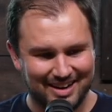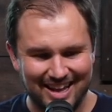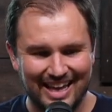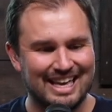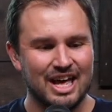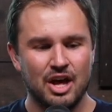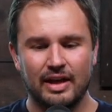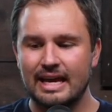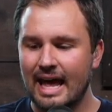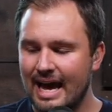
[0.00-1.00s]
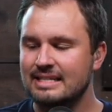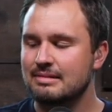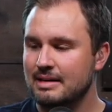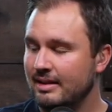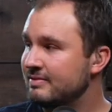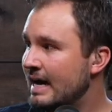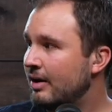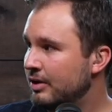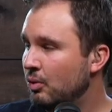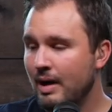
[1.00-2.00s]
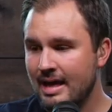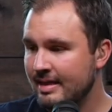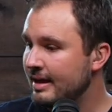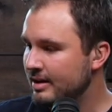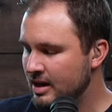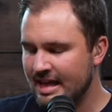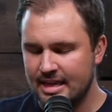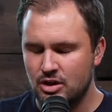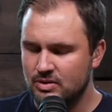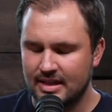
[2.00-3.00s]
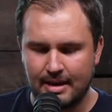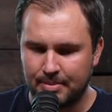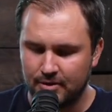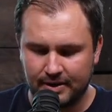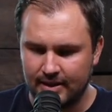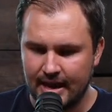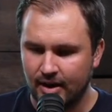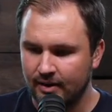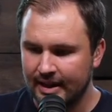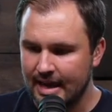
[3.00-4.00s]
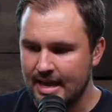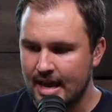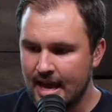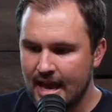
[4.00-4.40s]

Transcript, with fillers: like, yeah. like it has to be lived out in a way that I think you said that perfectly, Aaron. Like it hmm.